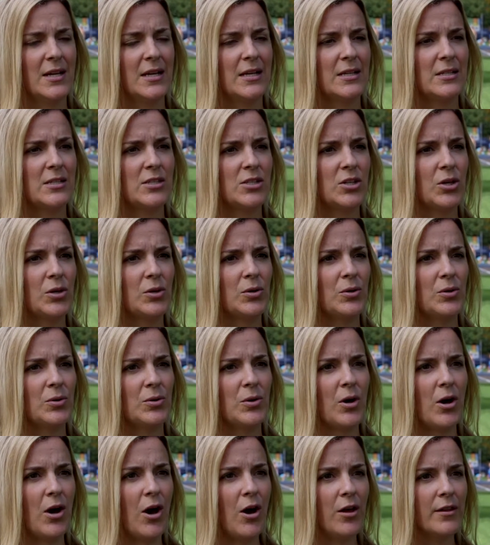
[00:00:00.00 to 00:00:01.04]

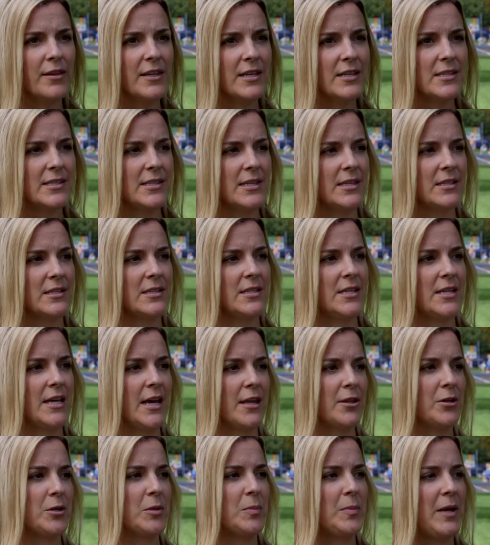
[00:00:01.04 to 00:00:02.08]
So all these things
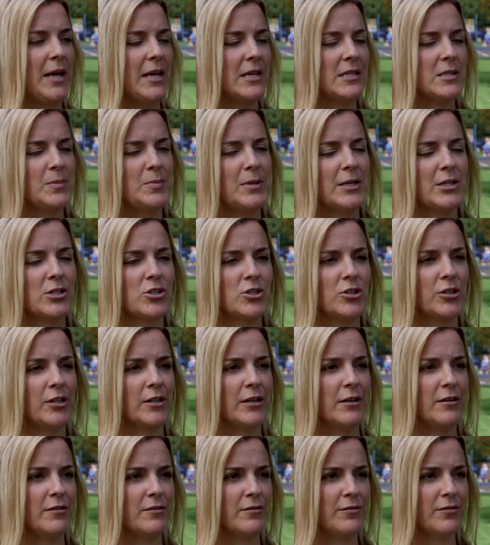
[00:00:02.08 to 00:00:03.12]
together paint a picture
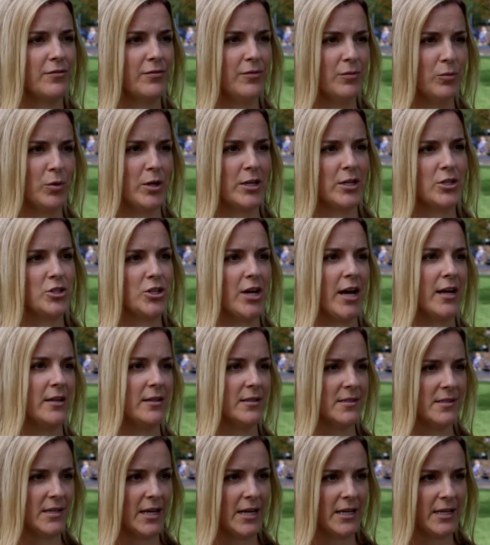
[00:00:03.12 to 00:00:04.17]
of what a child
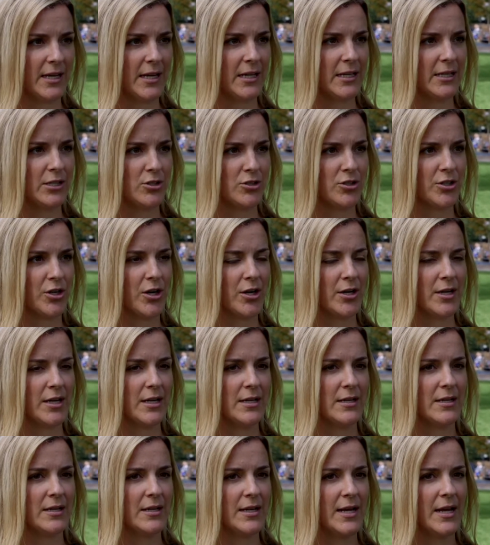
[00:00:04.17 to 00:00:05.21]
is like at
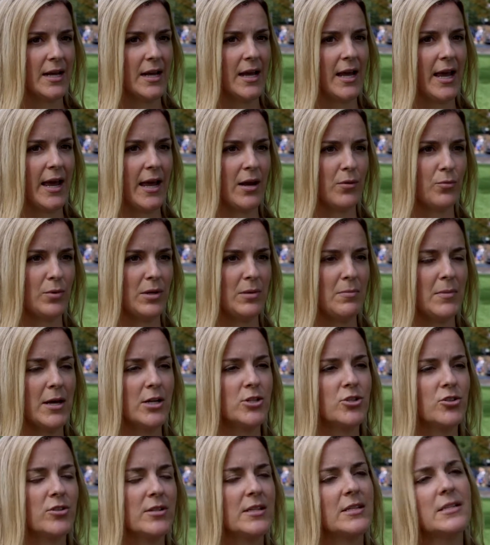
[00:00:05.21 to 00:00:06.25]
kindergarten, and we
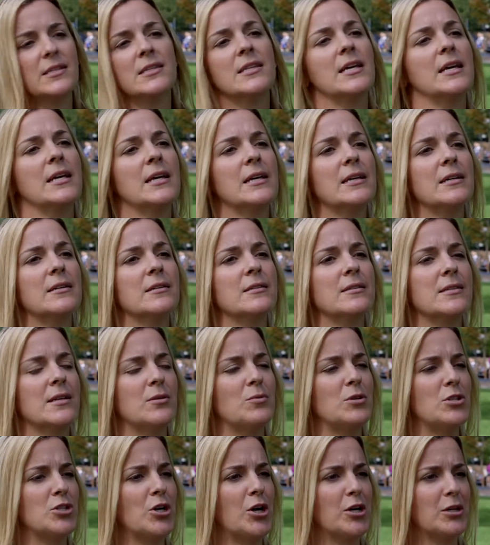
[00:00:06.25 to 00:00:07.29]
measure these things and
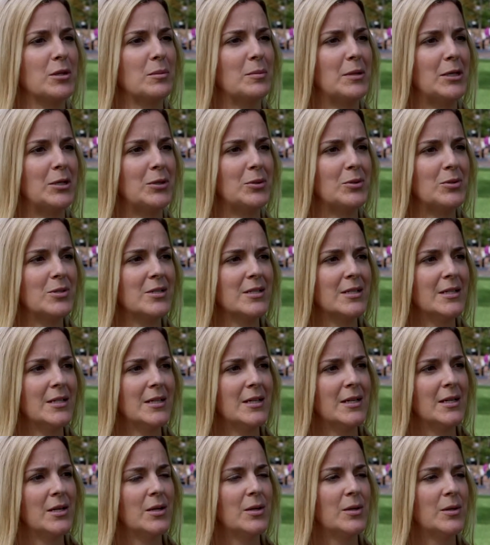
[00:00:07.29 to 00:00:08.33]
we talk about
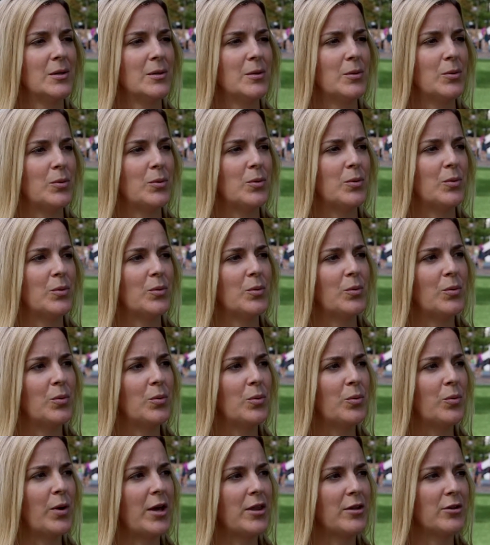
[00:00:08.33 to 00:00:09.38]

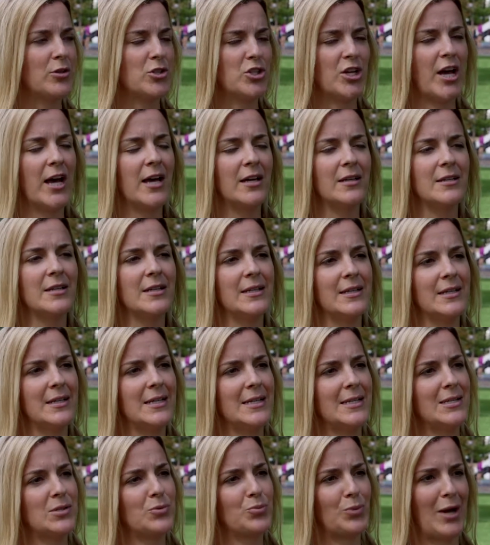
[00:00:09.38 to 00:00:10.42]
whether a child
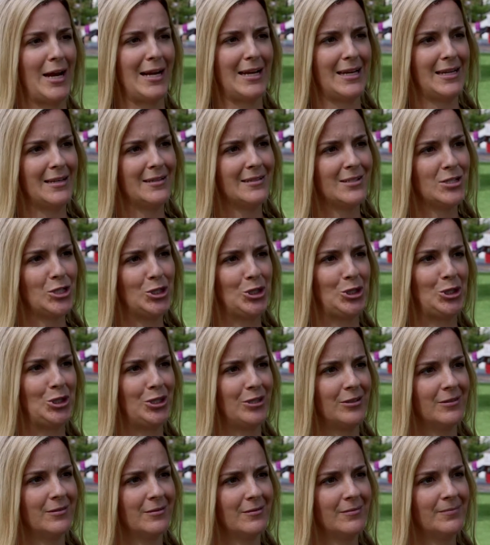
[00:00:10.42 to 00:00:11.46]
is ready to
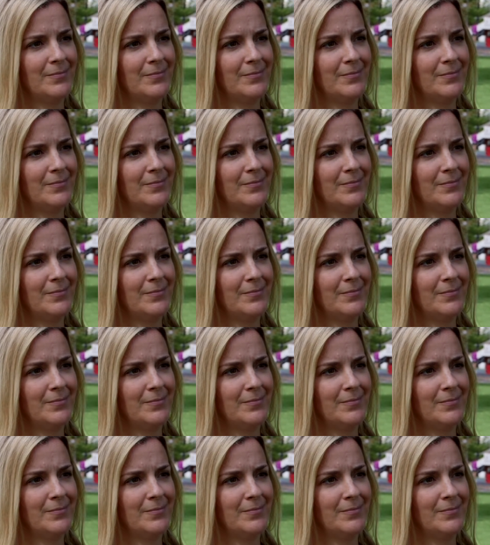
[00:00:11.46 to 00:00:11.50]
learn.